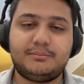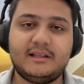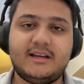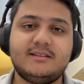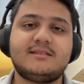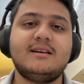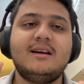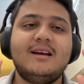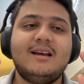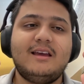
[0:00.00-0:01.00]
plans.
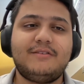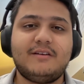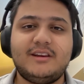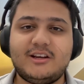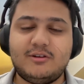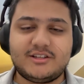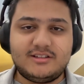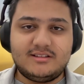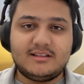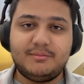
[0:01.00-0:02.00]
If you have any
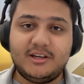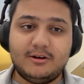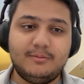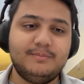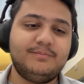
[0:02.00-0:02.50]
questions, let me know.